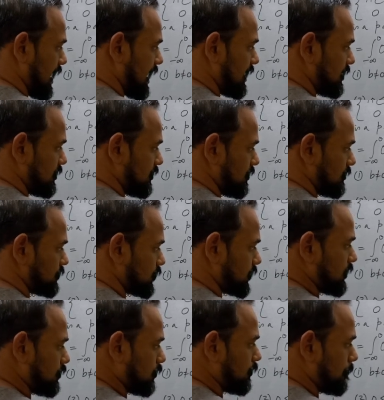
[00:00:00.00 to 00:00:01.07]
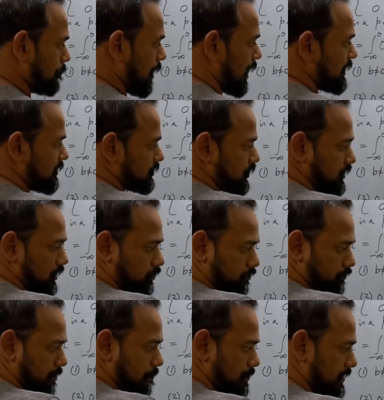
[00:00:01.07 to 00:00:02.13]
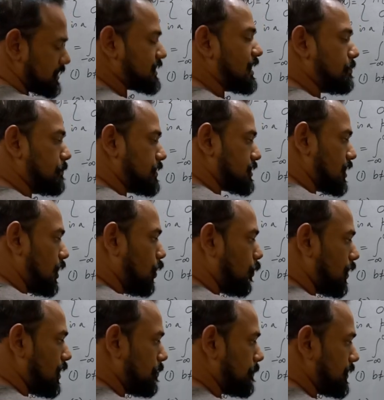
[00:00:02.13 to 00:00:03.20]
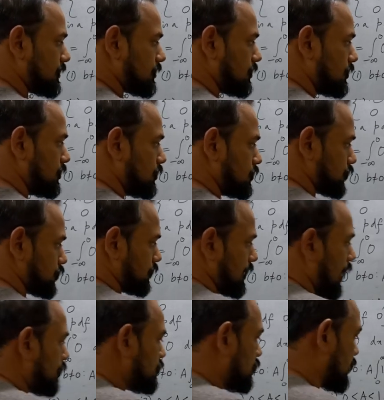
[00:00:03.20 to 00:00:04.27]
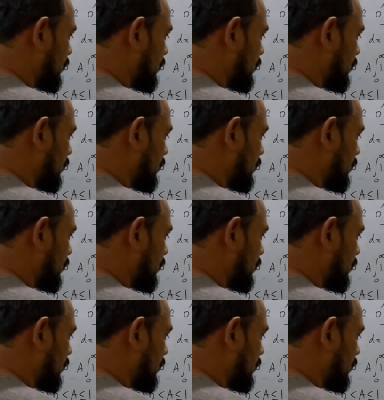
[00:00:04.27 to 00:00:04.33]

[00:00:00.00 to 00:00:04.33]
And 0 minus 0 from this limit, the lower limit. So now